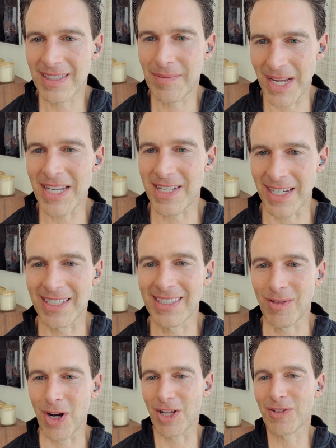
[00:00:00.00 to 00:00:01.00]
Amazing.
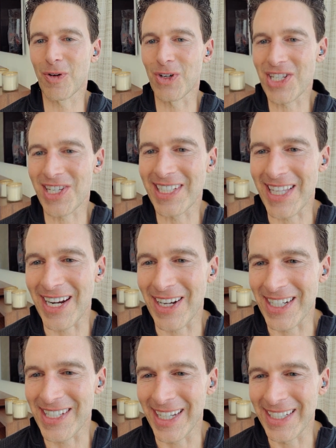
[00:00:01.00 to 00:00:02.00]
Well, I look forward to seeing that
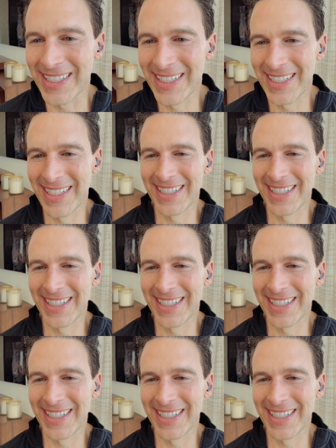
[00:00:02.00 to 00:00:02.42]
content.